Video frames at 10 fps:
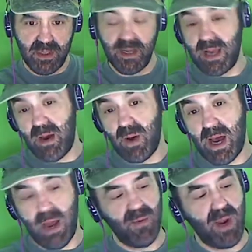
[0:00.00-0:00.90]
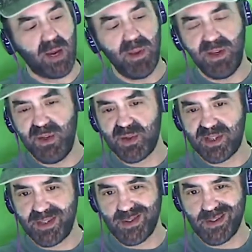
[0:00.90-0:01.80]
Now, I recommend you use
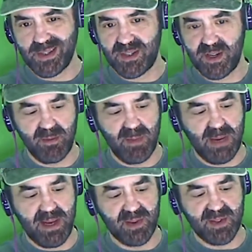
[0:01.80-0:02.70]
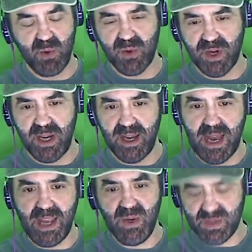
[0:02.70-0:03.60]
scissors because it might make a smoother cut.
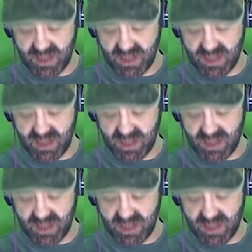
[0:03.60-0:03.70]
I used